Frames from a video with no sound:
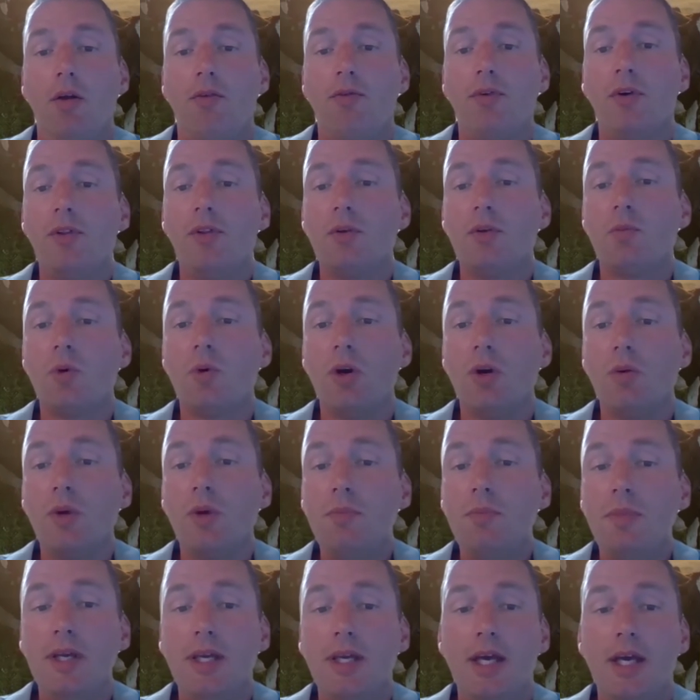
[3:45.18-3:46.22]
Furthermore,
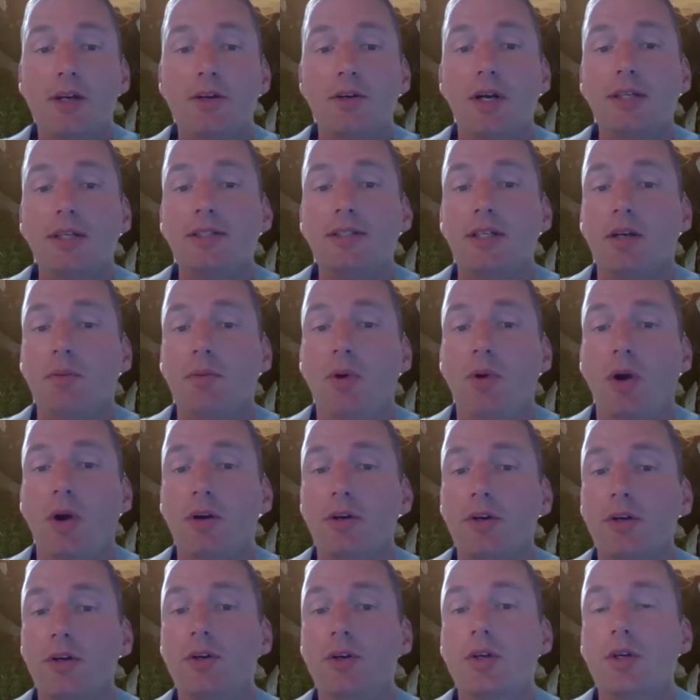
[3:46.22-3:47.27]
we'd be interested in a
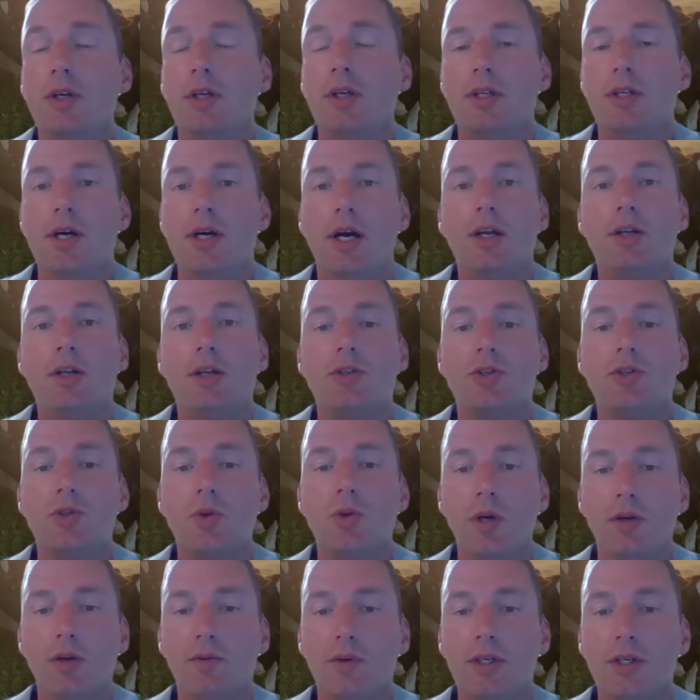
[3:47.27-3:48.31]
partner who conducts
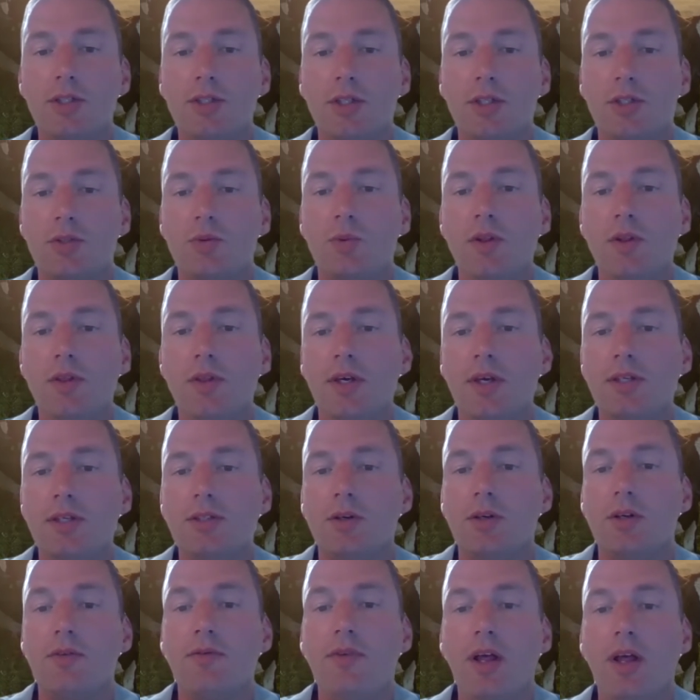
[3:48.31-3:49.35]
joint research with us
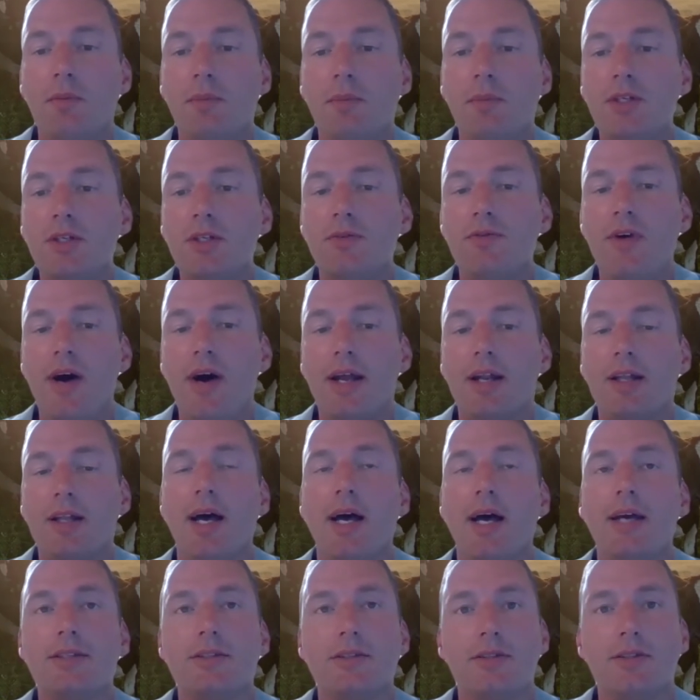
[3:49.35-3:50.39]
or development to
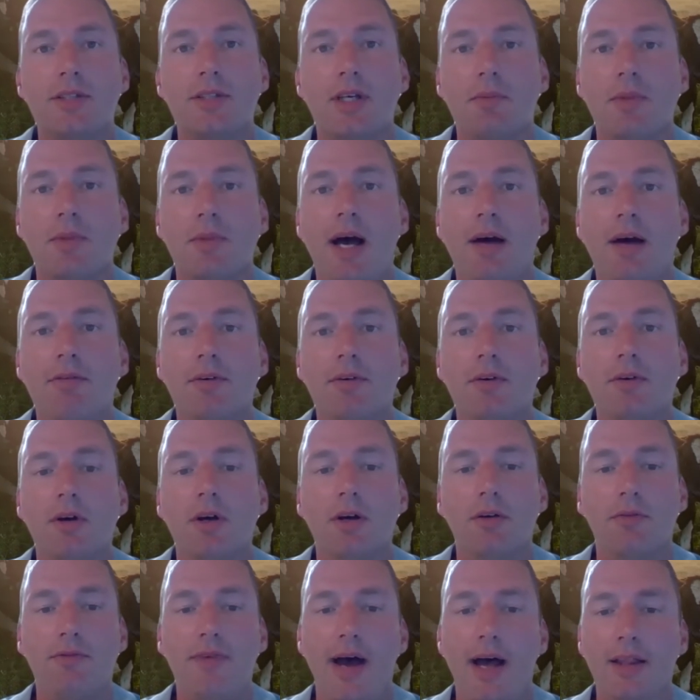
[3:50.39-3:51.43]
finalize with some level
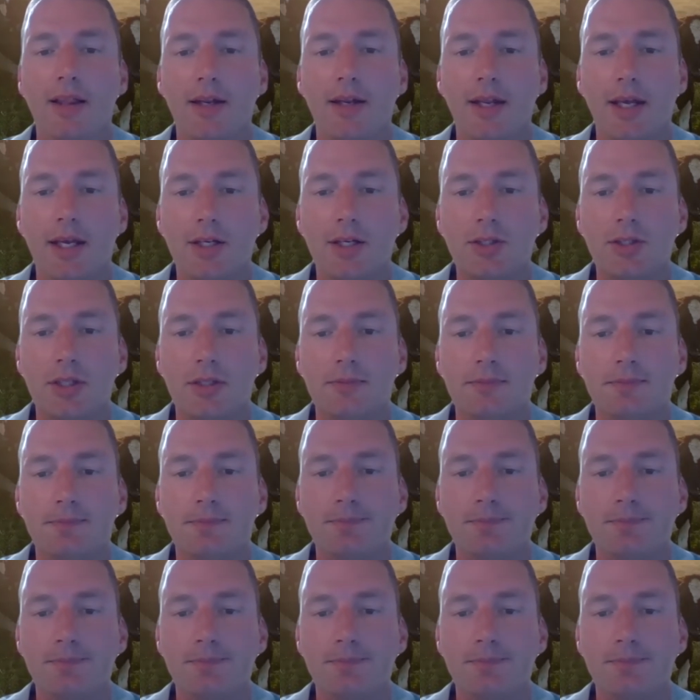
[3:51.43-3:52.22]
of validation.